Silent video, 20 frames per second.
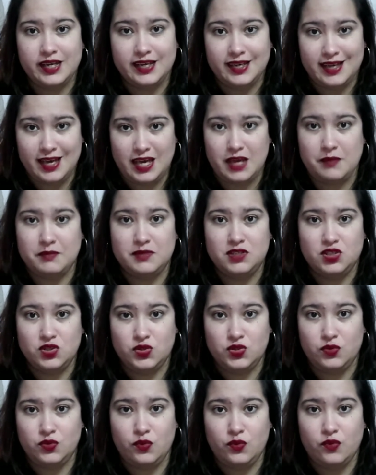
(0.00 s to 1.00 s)
it came
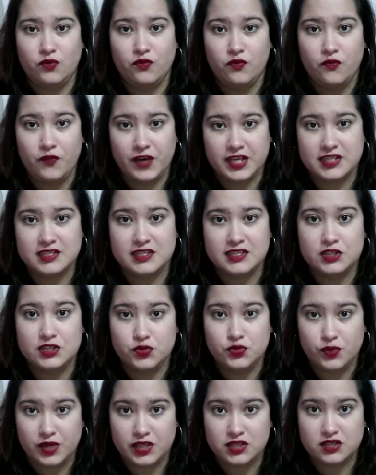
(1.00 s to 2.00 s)
to fixed
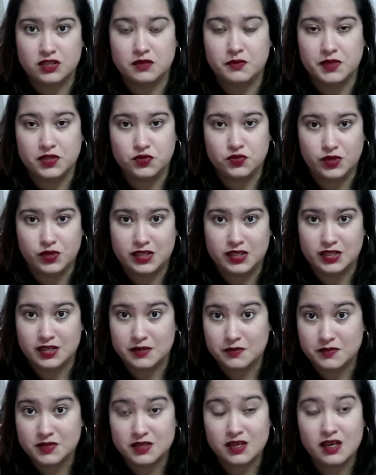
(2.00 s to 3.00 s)
situation between
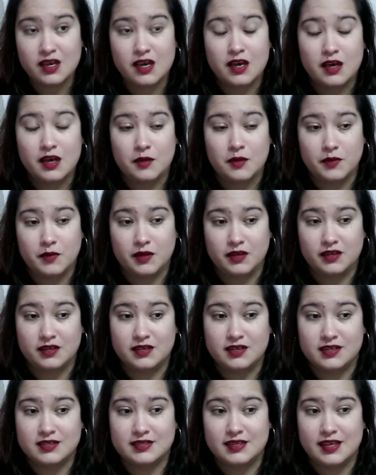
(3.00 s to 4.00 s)
them
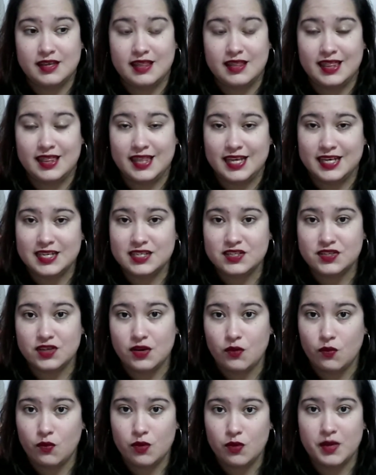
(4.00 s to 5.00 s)
because this
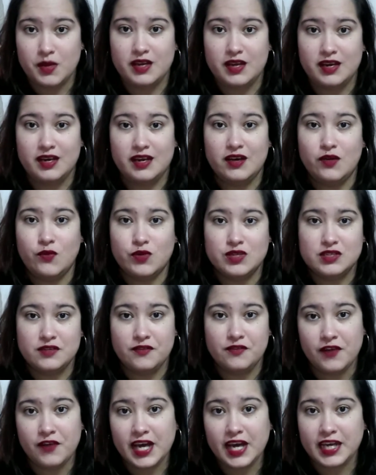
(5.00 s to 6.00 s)
woman was
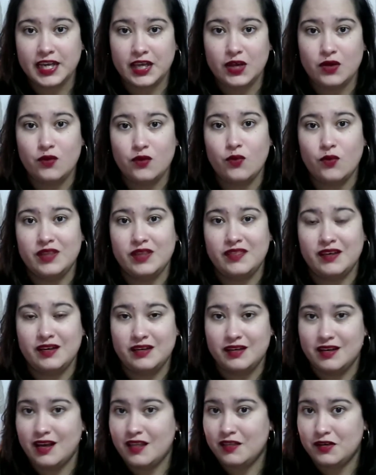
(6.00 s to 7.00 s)
fighting with
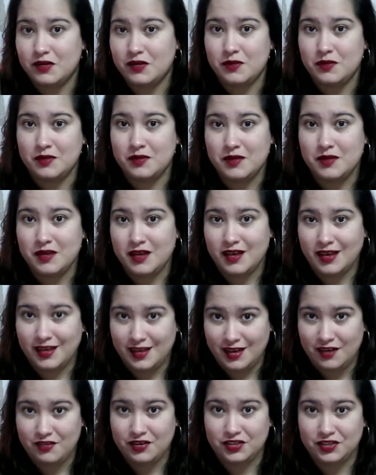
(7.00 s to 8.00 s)
another
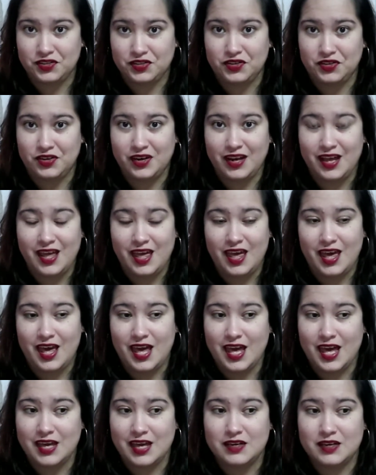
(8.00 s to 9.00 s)
character
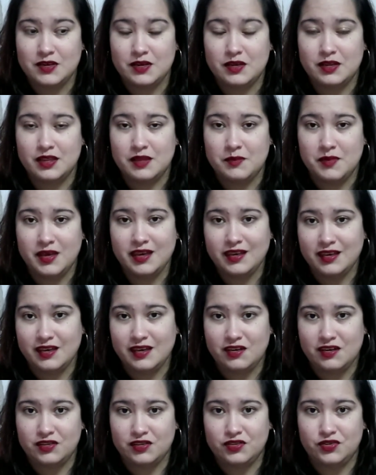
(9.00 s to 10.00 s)
and the main
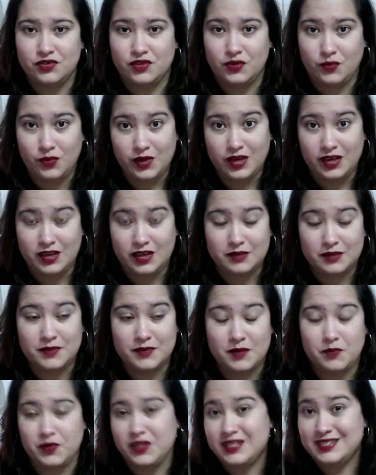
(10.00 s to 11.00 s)
character, the queen, the
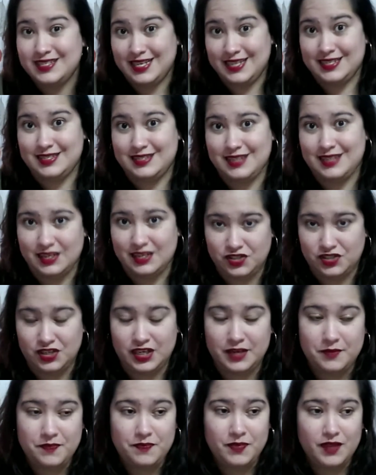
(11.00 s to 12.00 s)
princess actually,